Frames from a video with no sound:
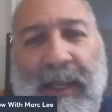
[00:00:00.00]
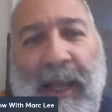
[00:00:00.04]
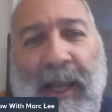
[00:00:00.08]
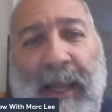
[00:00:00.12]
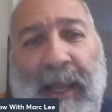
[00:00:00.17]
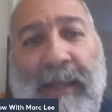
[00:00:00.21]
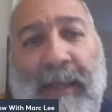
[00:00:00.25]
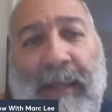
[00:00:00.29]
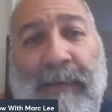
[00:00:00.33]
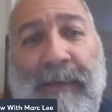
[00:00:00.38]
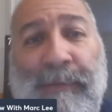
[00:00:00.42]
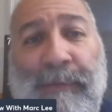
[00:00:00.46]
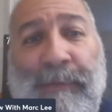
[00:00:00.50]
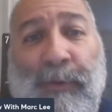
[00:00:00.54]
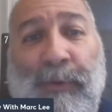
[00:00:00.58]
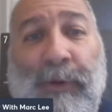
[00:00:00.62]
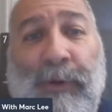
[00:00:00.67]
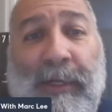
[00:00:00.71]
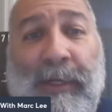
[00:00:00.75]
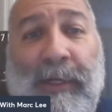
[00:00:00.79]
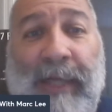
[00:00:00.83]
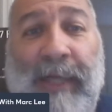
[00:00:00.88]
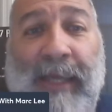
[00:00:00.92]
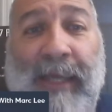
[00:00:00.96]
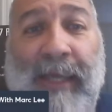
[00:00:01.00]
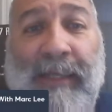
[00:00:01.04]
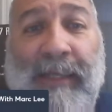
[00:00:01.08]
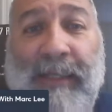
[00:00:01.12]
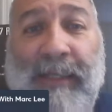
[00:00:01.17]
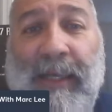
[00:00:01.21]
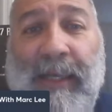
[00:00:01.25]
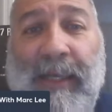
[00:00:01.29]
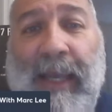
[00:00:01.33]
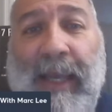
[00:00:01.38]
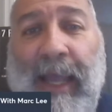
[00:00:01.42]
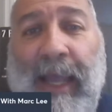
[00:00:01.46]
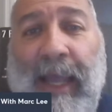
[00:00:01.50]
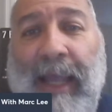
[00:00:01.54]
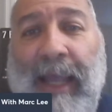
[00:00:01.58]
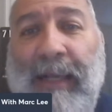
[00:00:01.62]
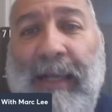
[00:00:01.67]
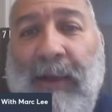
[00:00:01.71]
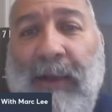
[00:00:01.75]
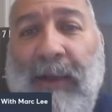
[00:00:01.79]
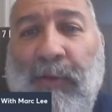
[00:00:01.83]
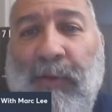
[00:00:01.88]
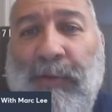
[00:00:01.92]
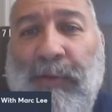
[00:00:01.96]
I am 4-8, and
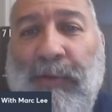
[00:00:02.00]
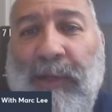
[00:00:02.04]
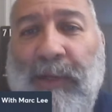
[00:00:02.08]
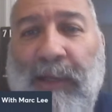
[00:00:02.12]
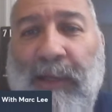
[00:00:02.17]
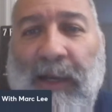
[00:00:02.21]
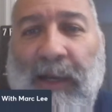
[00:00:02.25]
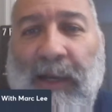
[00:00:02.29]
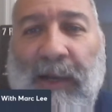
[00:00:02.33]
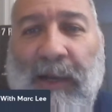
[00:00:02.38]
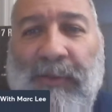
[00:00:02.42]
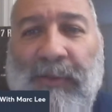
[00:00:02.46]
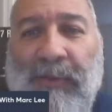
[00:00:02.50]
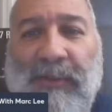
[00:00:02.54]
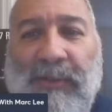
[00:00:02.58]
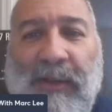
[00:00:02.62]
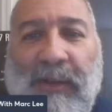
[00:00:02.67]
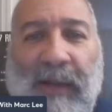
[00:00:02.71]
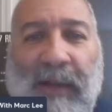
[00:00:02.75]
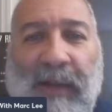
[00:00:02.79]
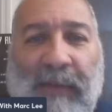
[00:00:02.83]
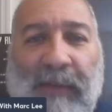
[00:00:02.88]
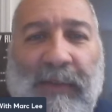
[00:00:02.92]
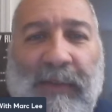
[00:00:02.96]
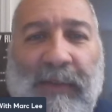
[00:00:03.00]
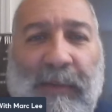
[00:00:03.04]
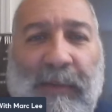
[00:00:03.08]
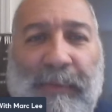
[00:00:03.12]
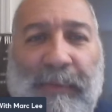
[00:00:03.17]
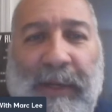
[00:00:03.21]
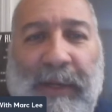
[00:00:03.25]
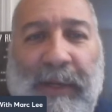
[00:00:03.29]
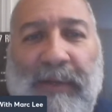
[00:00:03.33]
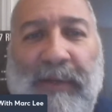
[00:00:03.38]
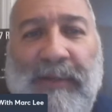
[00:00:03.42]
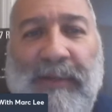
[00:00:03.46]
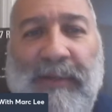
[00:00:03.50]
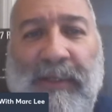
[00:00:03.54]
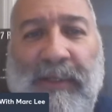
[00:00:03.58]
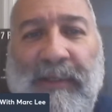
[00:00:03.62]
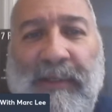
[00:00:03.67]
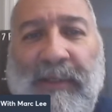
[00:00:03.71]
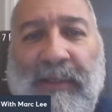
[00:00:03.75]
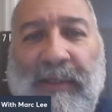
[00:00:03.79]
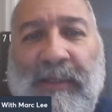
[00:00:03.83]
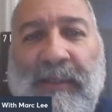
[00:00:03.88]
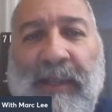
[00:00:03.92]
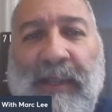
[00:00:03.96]
hopefully others are having a better
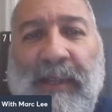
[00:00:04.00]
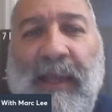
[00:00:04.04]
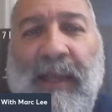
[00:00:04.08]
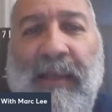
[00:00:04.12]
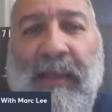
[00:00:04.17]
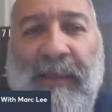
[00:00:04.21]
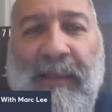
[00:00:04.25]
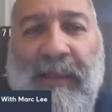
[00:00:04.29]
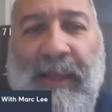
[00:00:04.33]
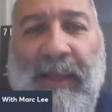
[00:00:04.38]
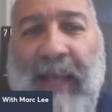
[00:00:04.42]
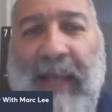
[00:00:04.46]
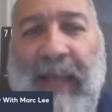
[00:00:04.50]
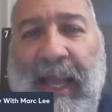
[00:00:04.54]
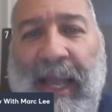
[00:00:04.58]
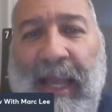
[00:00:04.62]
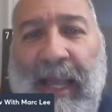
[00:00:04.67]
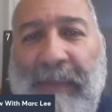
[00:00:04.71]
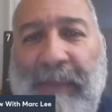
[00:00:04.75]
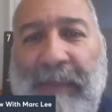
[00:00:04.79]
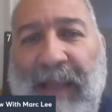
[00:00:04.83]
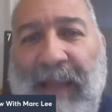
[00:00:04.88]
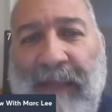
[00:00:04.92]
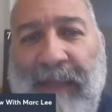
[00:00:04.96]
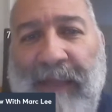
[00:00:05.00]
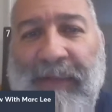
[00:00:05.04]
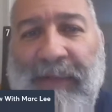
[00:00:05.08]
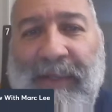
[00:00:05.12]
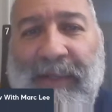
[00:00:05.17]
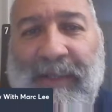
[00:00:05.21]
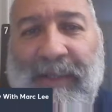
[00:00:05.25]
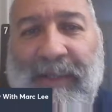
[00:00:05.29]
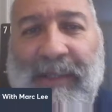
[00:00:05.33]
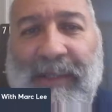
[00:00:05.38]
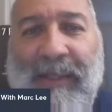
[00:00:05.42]
season than I am having.